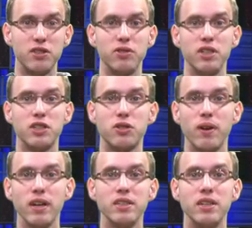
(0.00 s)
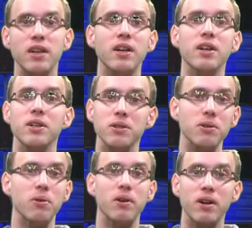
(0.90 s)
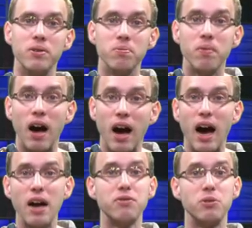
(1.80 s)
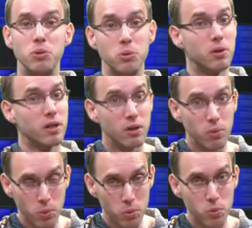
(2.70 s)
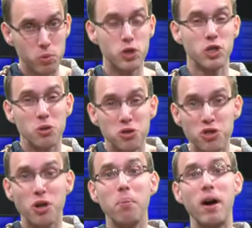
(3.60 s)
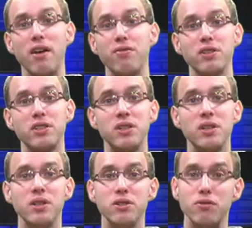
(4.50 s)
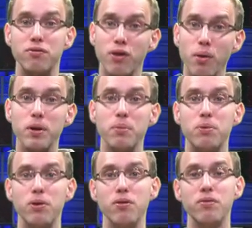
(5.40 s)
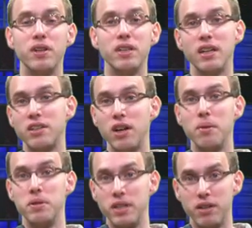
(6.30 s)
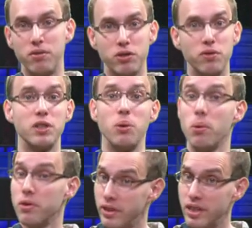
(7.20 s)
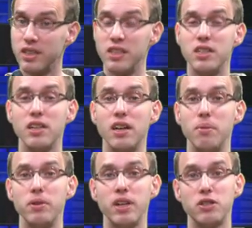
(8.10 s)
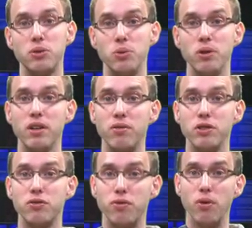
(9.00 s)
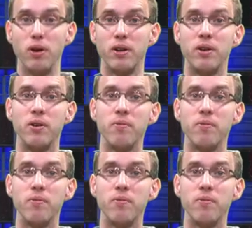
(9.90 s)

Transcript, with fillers: equals x squared, you have to do still some effort to formally prove that the limit equals what you think it is, that the limit x to 2 equals 4.